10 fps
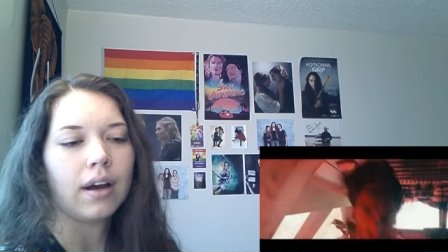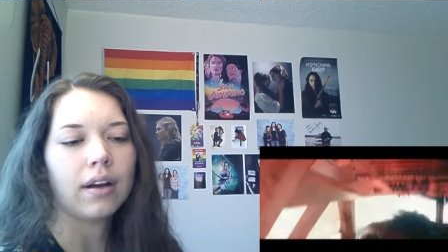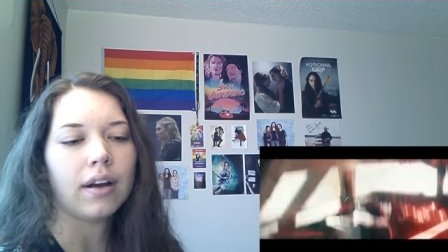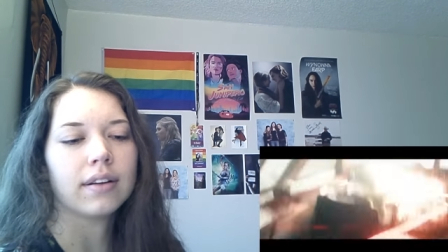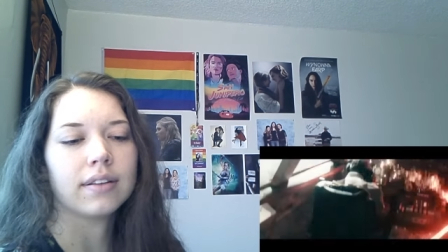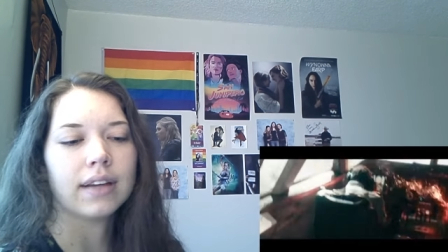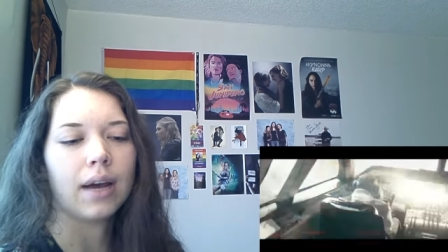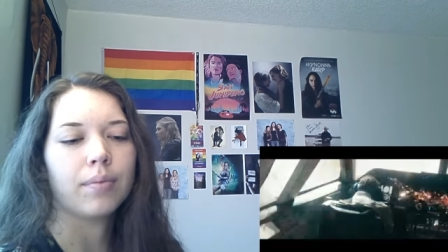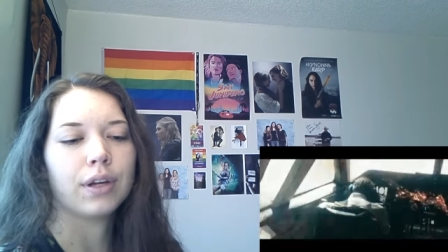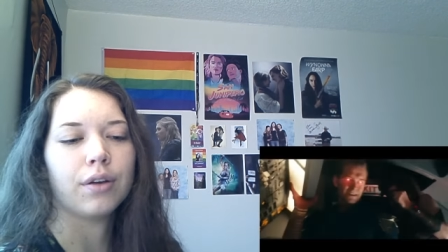God
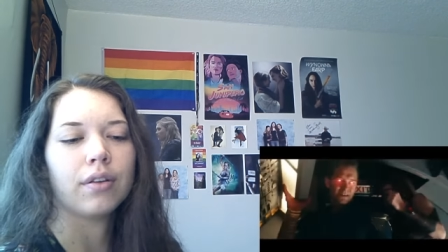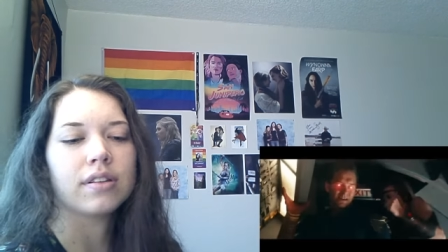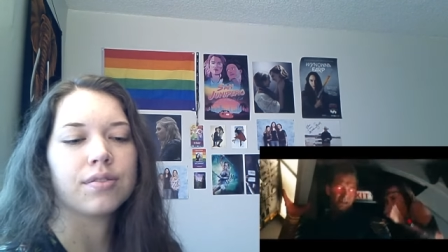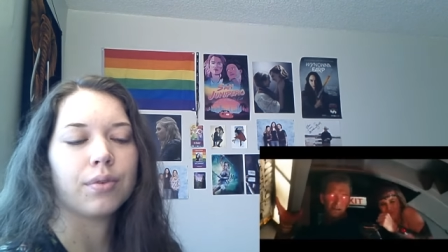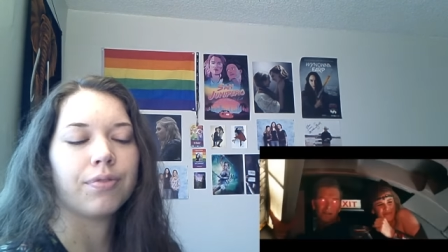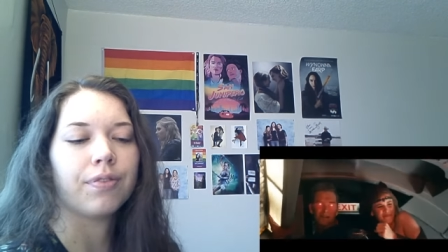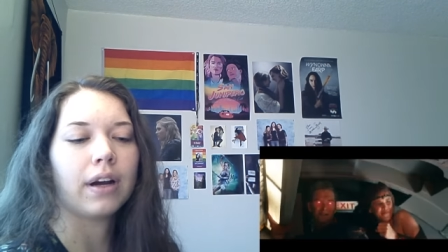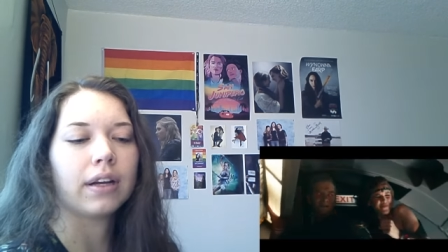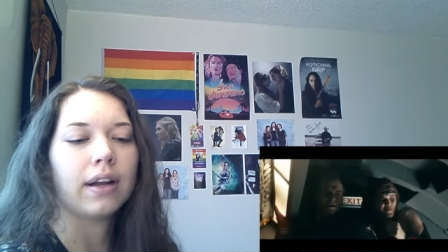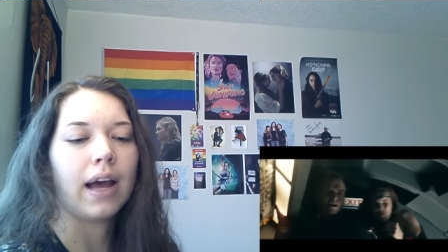damn you, this would
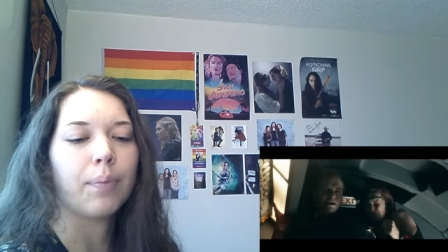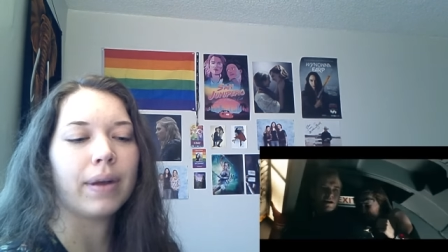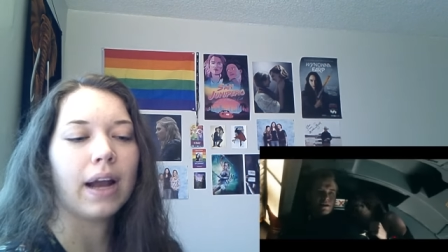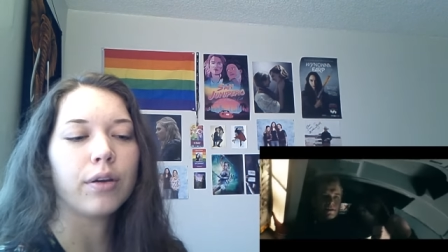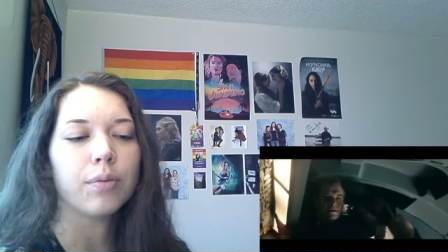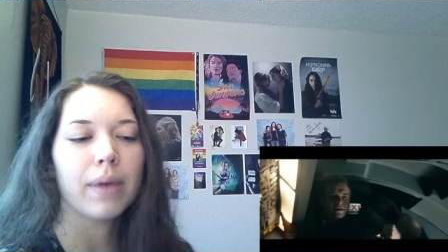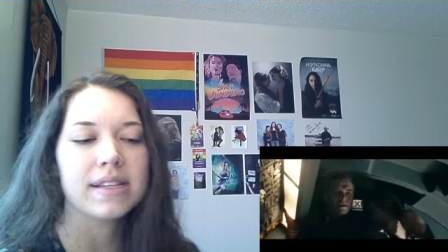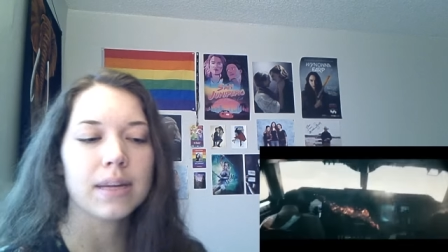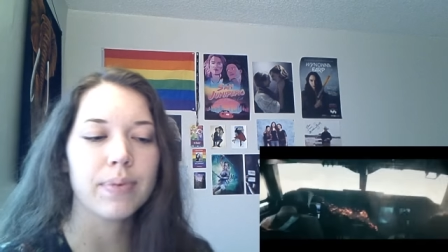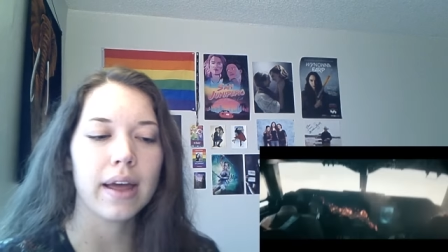fucking happen. Now you
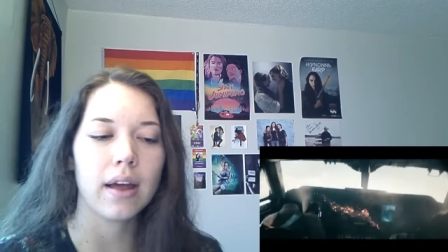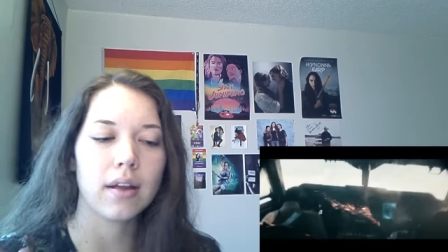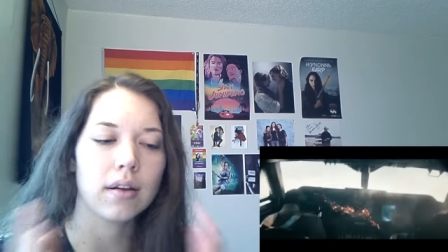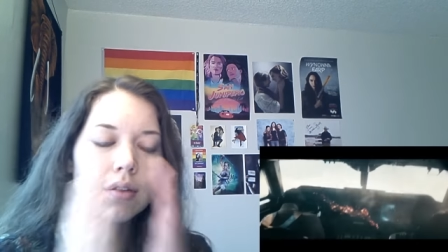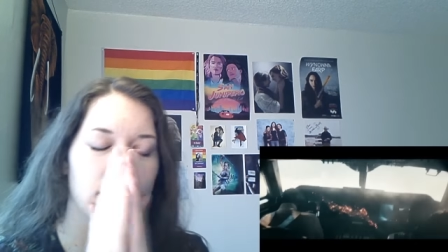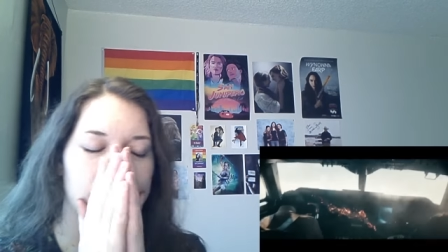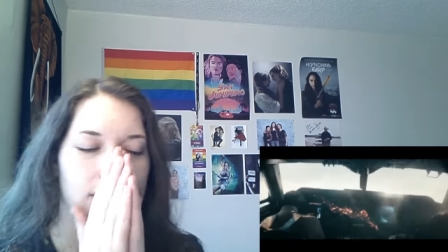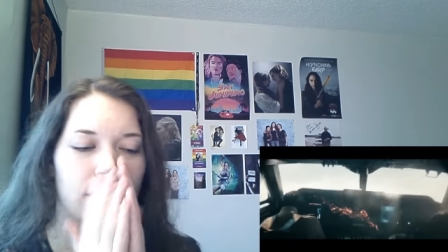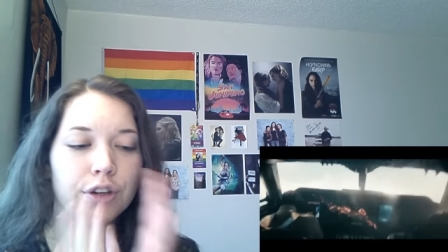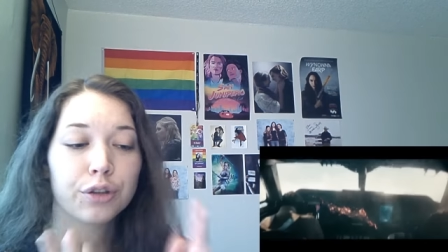messed up the
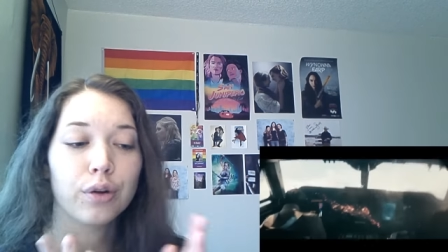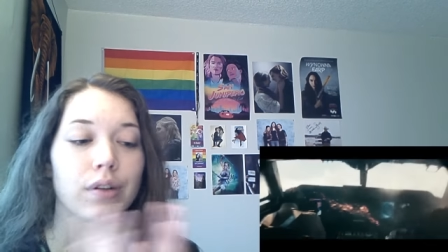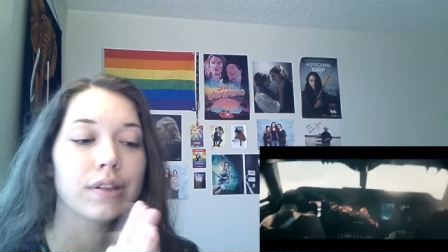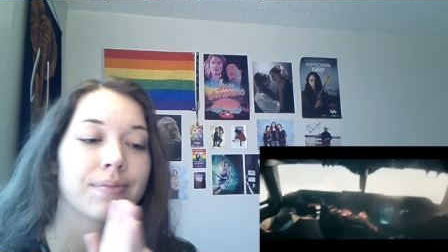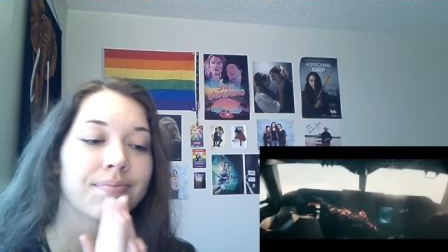oh, controls.